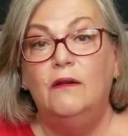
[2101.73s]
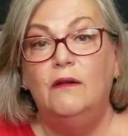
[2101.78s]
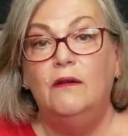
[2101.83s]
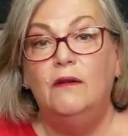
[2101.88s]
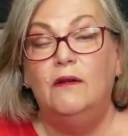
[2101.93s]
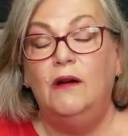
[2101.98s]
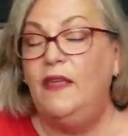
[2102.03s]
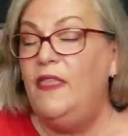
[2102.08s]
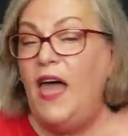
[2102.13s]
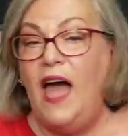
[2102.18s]

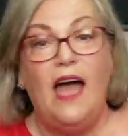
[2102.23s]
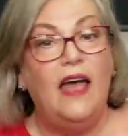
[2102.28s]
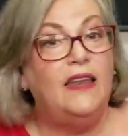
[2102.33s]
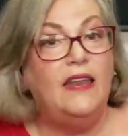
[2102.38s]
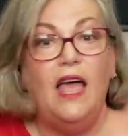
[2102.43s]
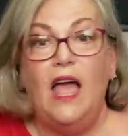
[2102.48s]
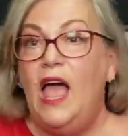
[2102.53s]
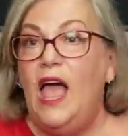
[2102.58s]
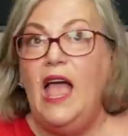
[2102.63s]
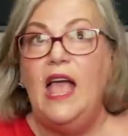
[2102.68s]
And that
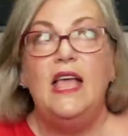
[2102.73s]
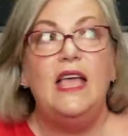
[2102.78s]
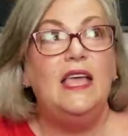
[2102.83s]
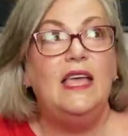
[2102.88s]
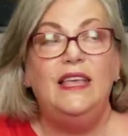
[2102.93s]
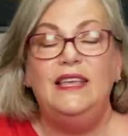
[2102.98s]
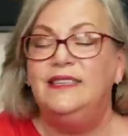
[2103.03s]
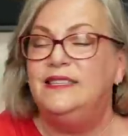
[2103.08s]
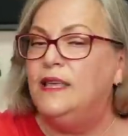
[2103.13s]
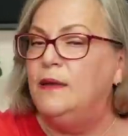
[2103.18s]

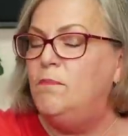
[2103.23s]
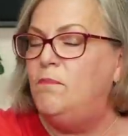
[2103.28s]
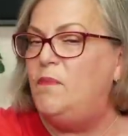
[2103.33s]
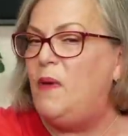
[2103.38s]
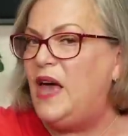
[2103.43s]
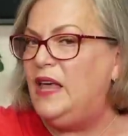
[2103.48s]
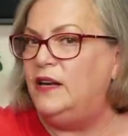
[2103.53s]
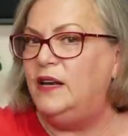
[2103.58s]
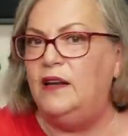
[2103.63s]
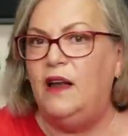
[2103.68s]
is
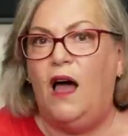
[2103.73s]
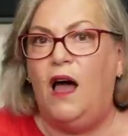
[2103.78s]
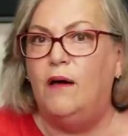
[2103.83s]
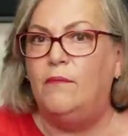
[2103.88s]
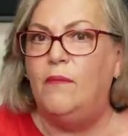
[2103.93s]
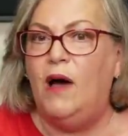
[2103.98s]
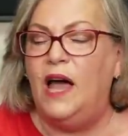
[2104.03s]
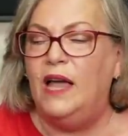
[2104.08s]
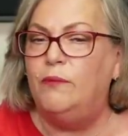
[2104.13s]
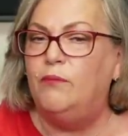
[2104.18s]
embedded on
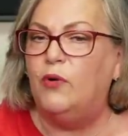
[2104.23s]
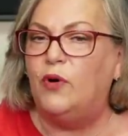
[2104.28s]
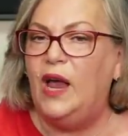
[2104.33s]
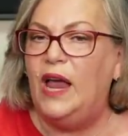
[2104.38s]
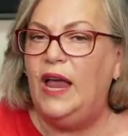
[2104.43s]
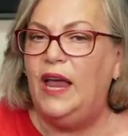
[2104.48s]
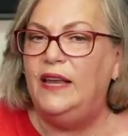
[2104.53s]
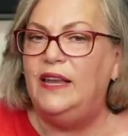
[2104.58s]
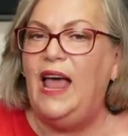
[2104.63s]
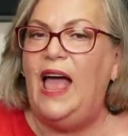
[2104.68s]
my
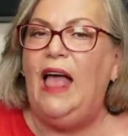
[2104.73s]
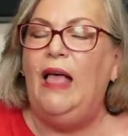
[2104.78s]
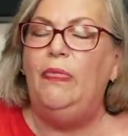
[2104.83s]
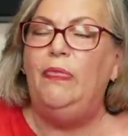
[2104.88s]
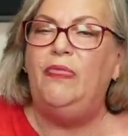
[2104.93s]
brain, and